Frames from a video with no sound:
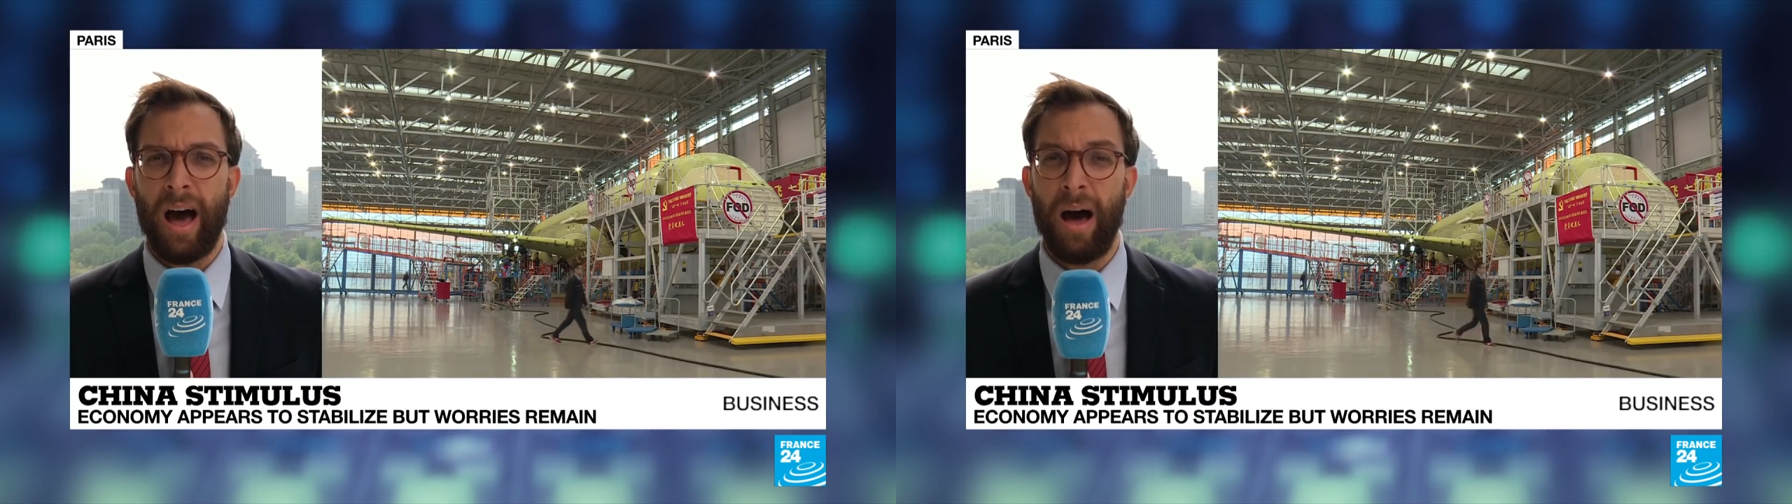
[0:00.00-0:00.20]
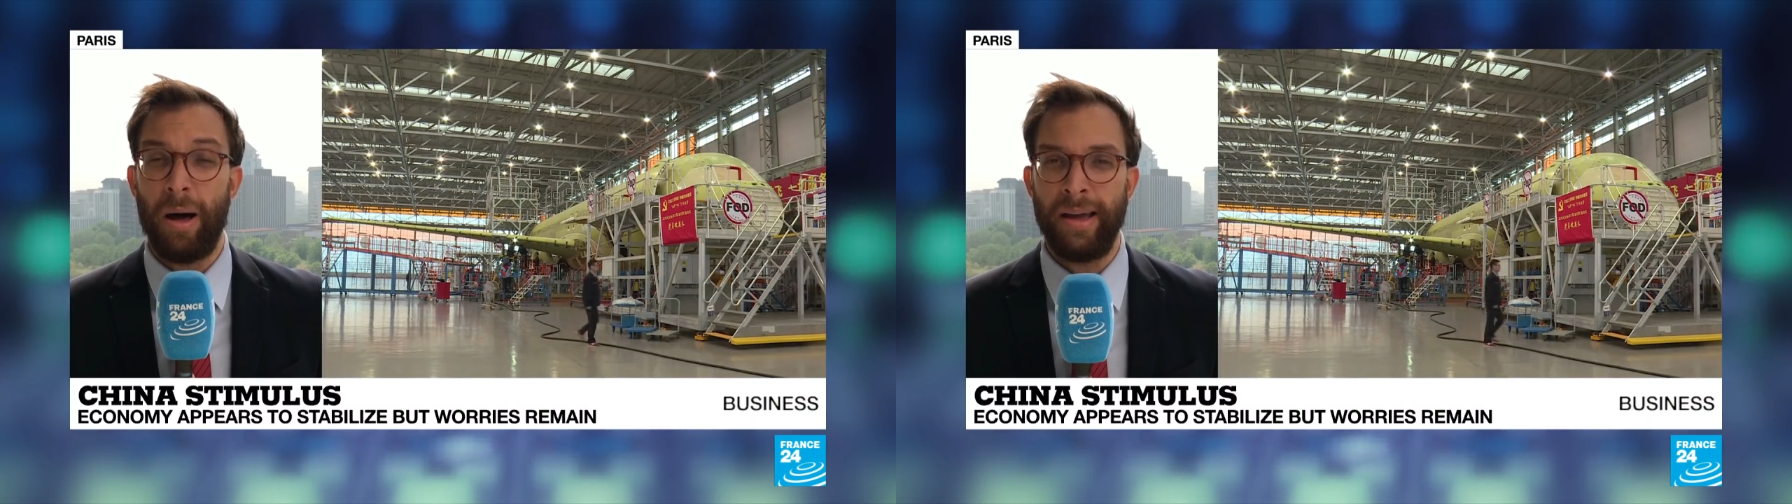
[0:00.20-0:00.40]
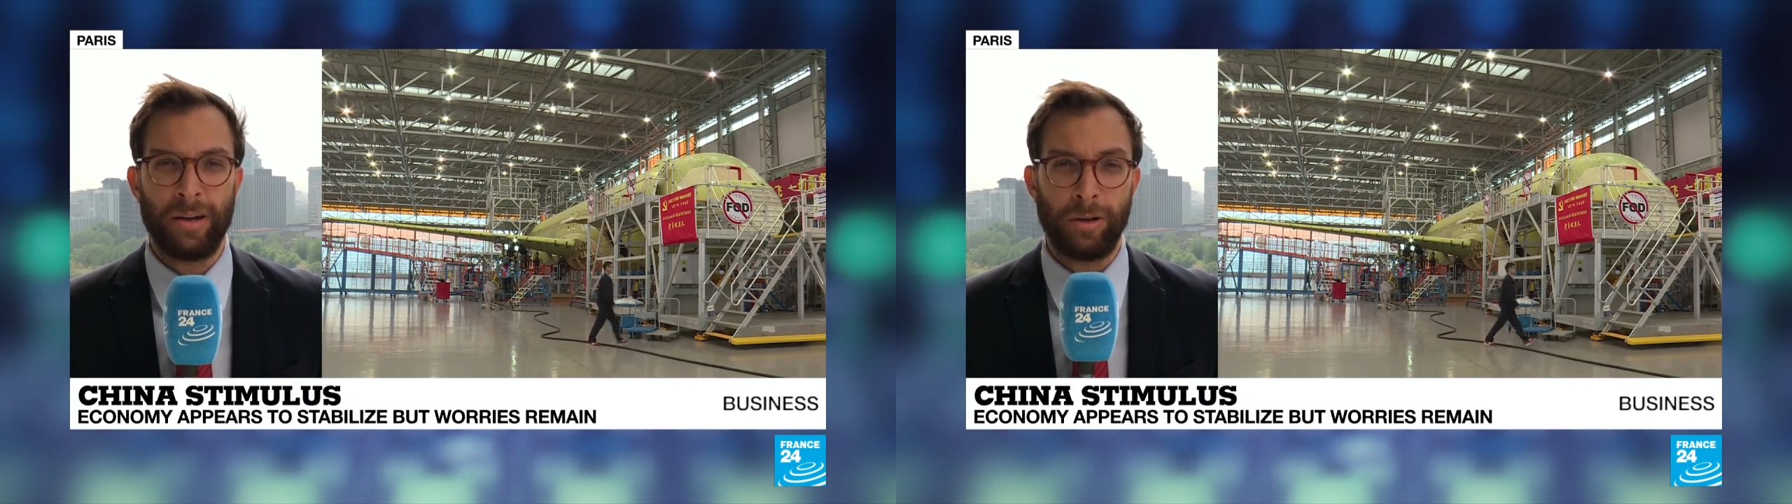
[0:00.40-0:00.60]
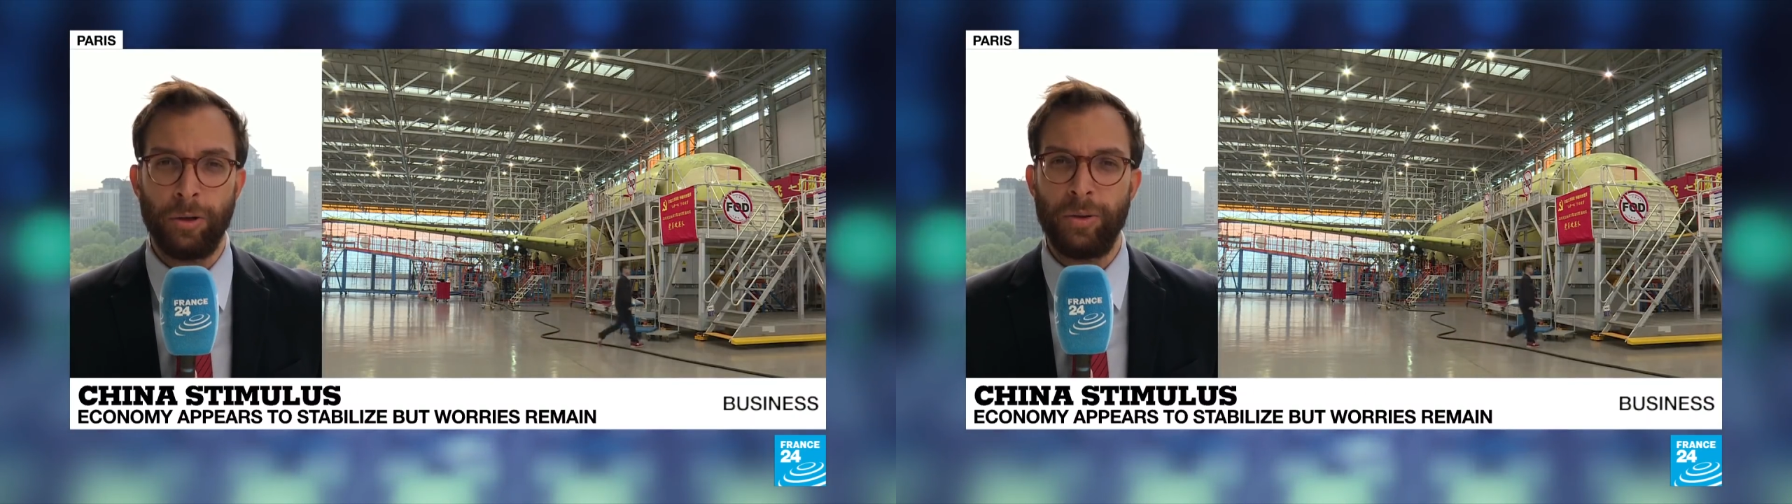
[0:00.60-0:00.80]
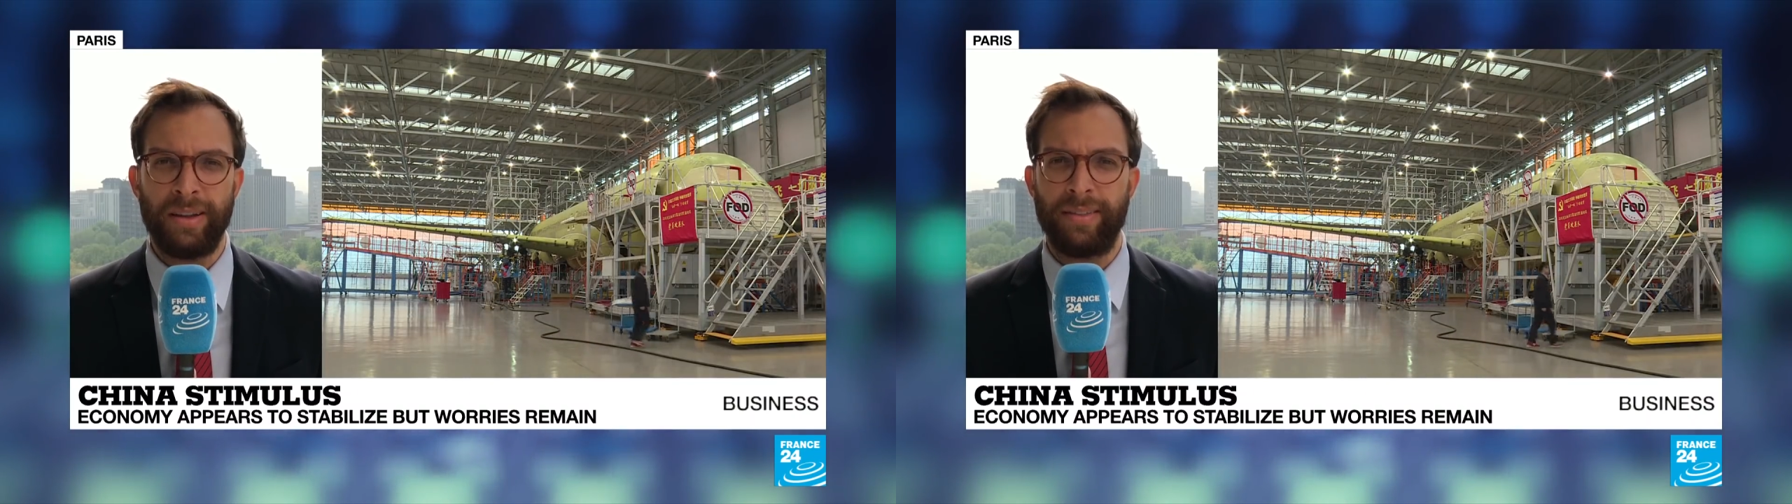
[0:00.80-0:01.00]
uh,
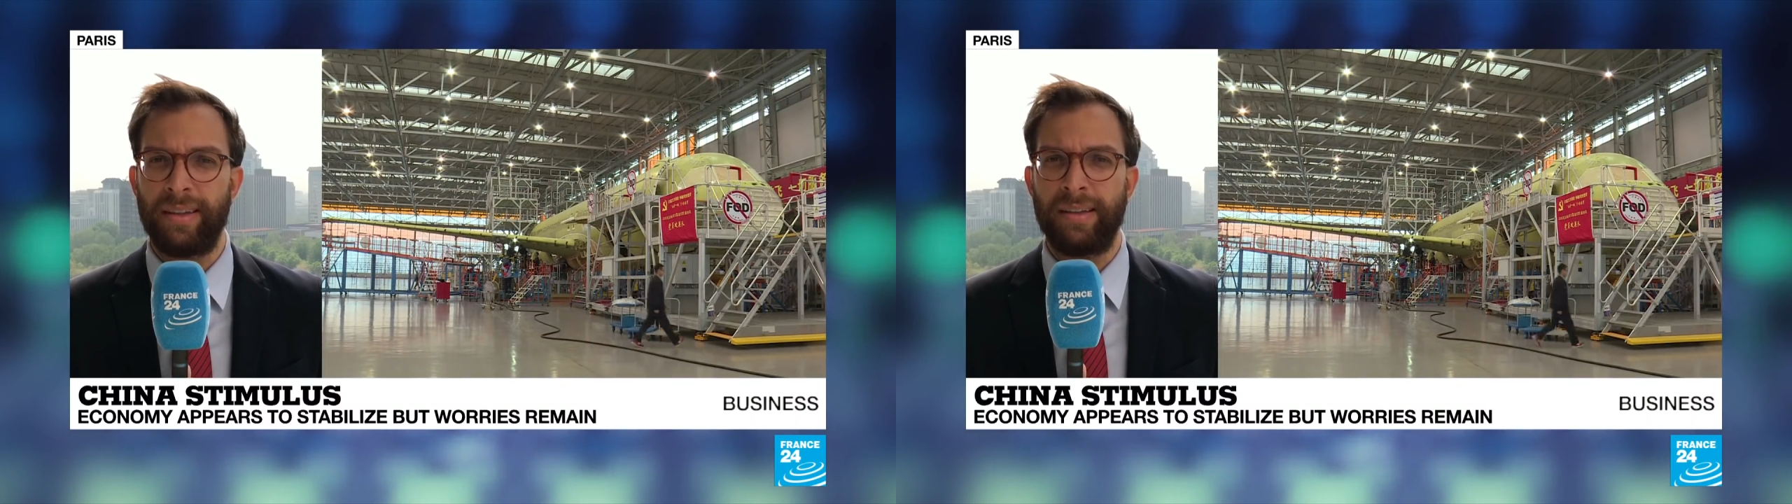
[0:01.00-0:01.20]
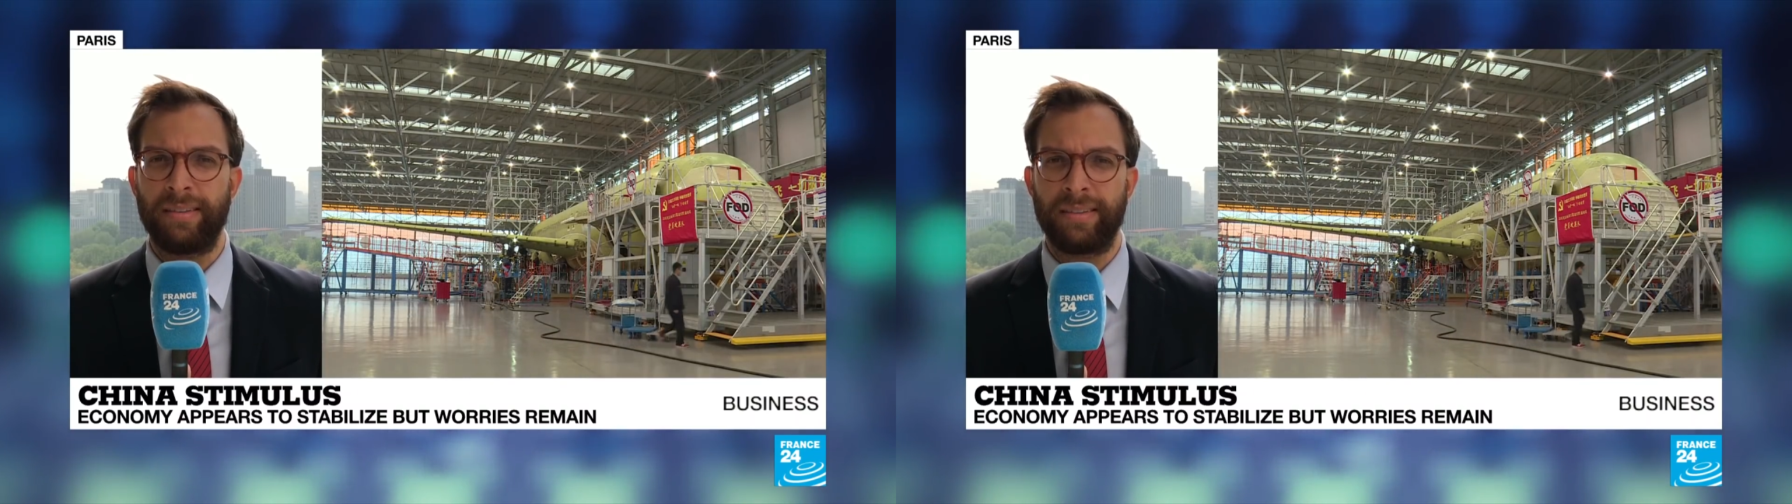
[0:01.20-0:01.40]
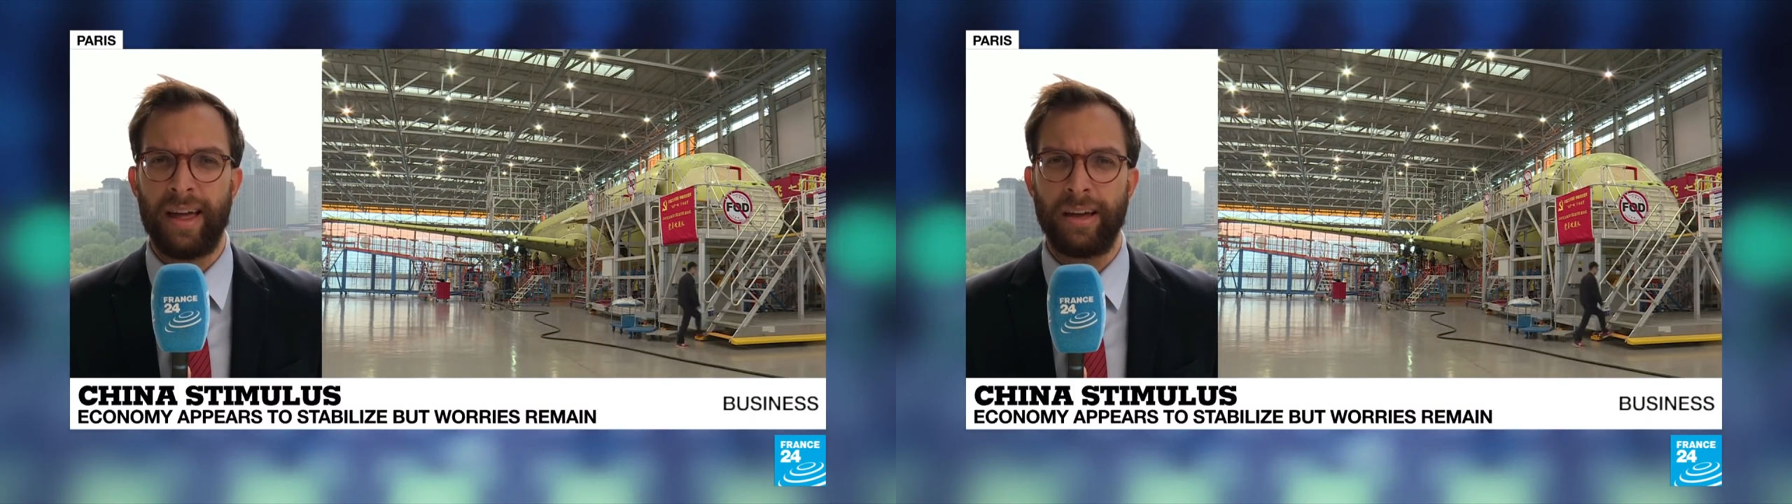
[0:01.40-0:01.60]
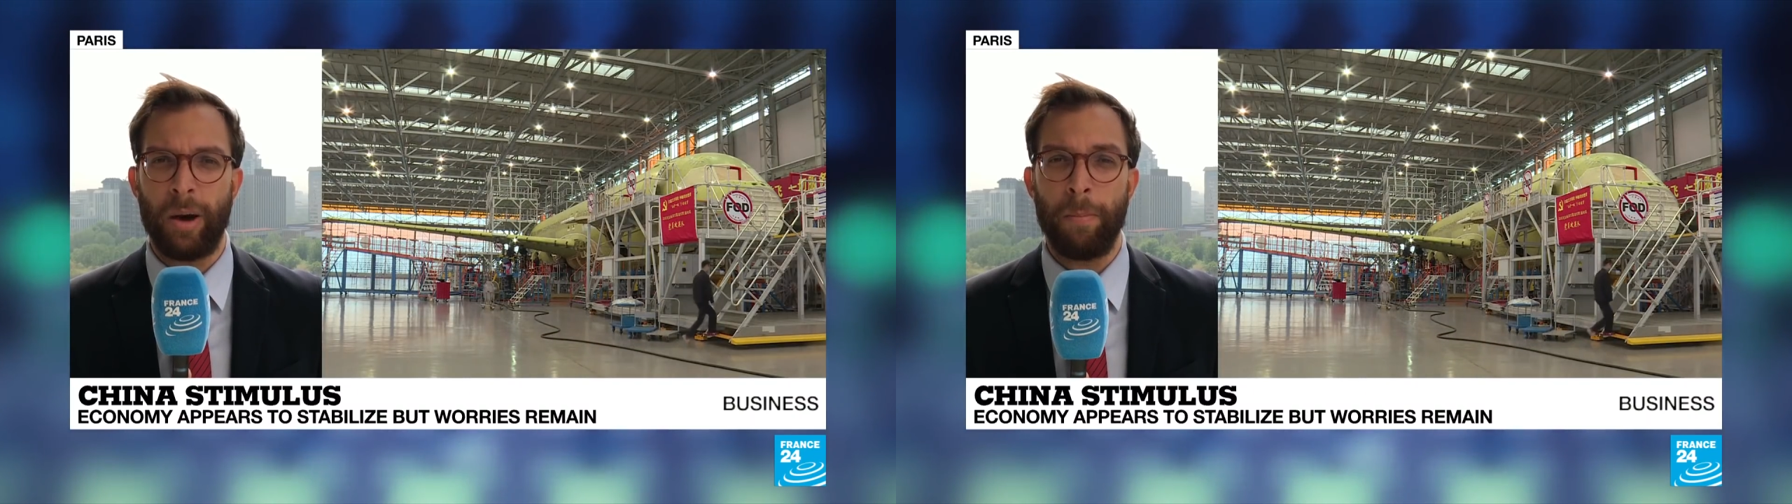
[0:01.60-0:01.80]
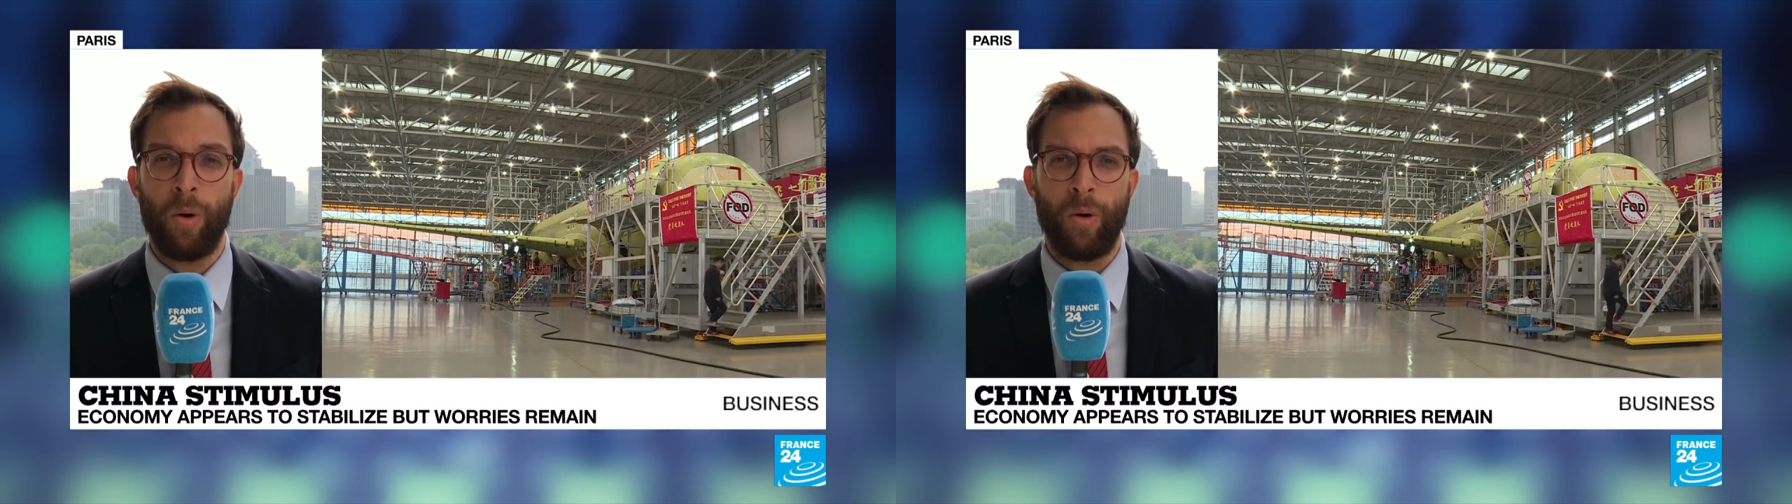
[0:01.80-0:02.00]
including things like
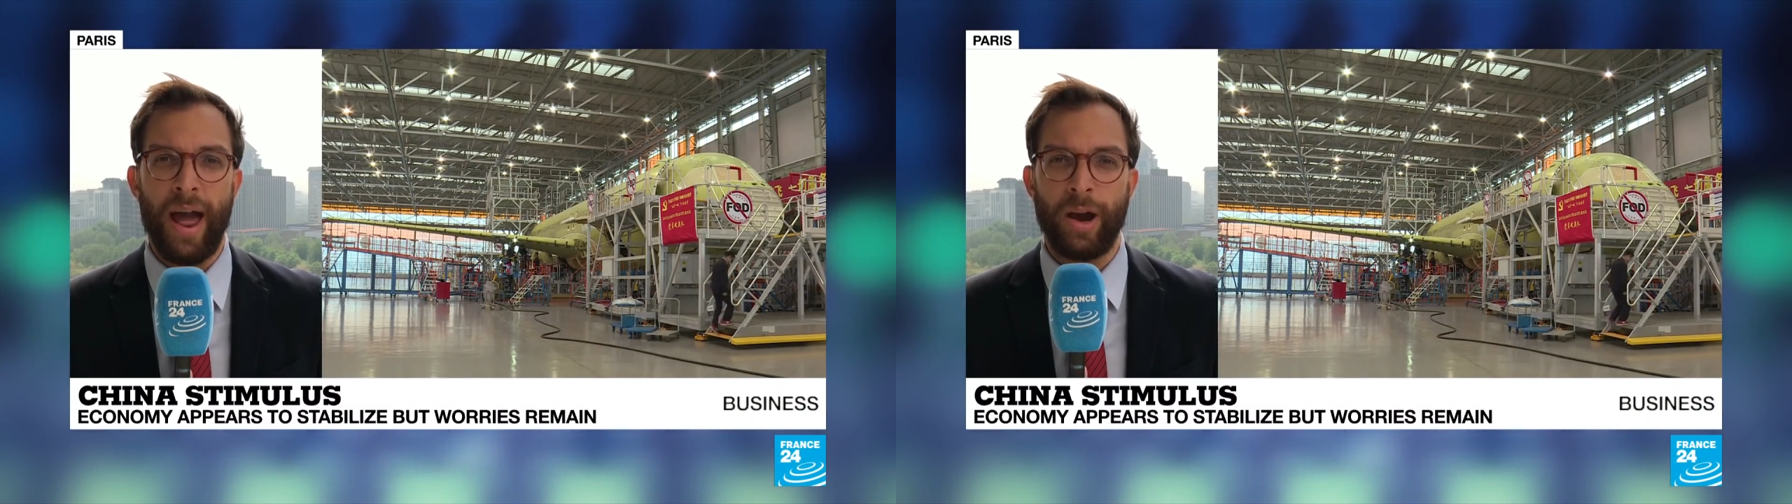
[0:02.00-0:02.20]
a more